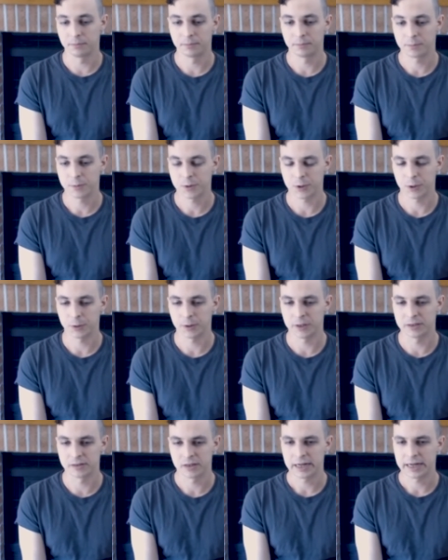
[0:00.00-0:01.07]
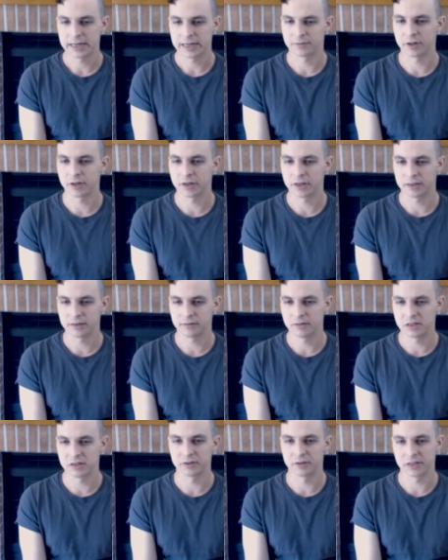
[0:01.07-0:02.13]
So it's a very
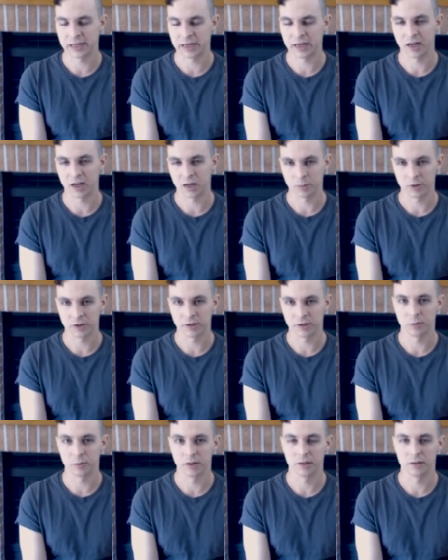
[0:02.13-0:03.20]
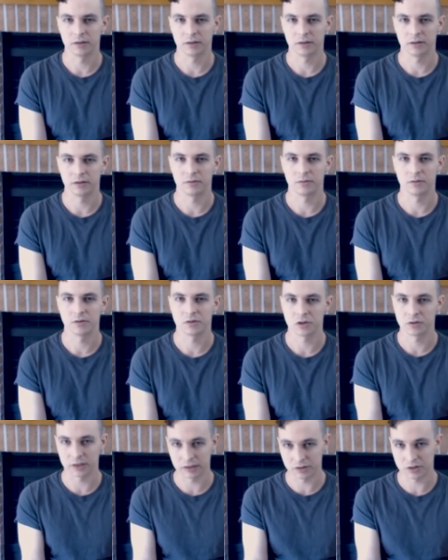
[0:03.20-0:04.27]
different dichotomy there, where the
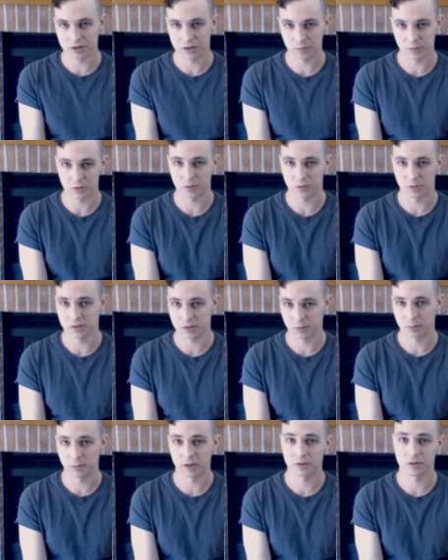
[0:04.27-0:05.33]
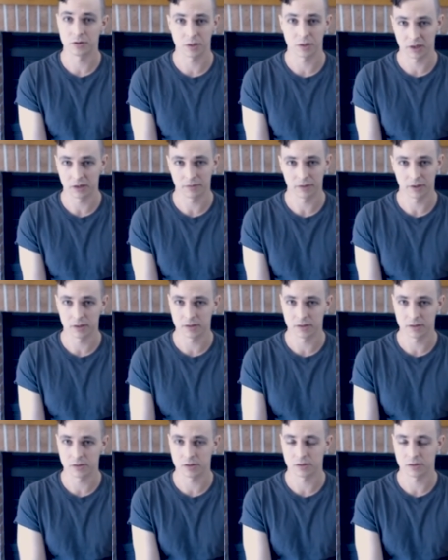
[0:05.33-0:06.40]
servant leadership, as well as some of the mentorship given,
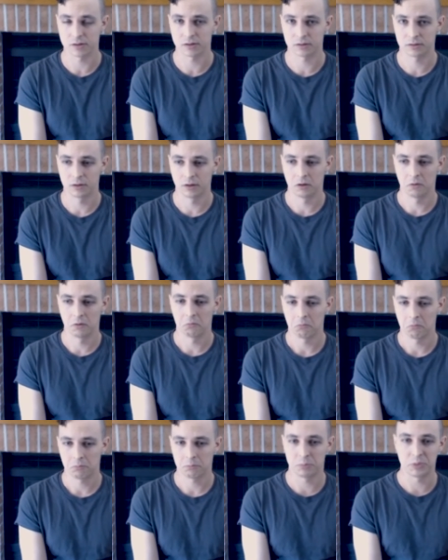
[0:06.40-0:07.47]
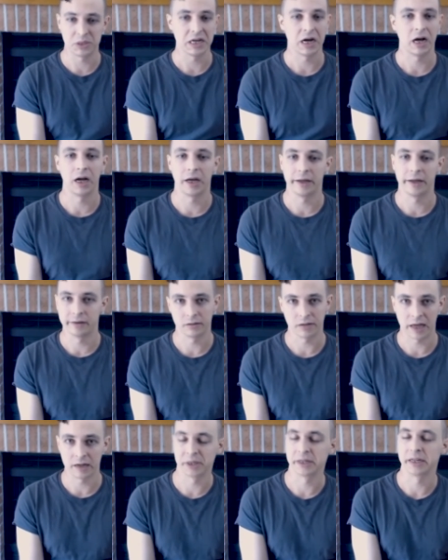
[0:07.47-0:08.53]
is just beyond
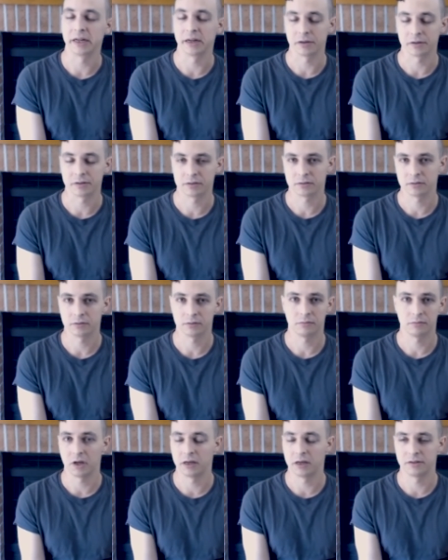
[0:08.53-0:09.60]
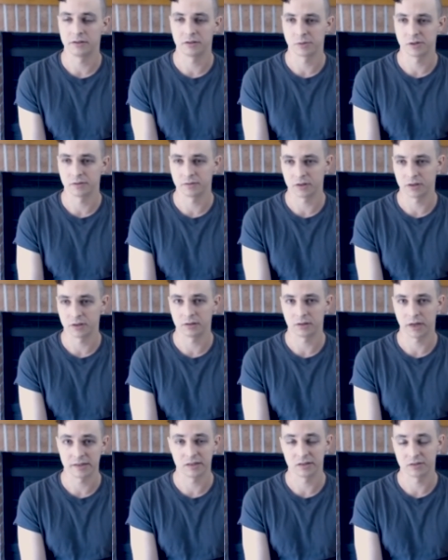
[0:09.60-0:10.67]
anybody else in terms of the
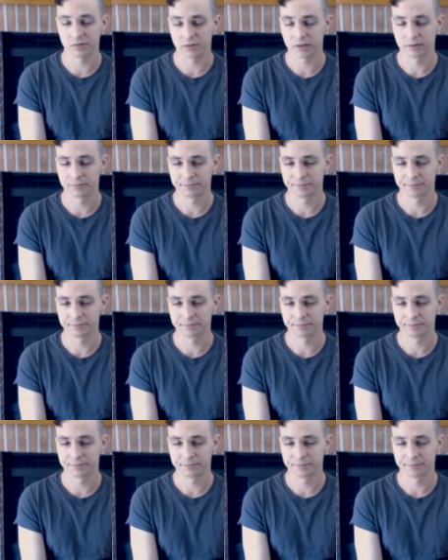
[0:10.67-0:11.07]
IT sphere.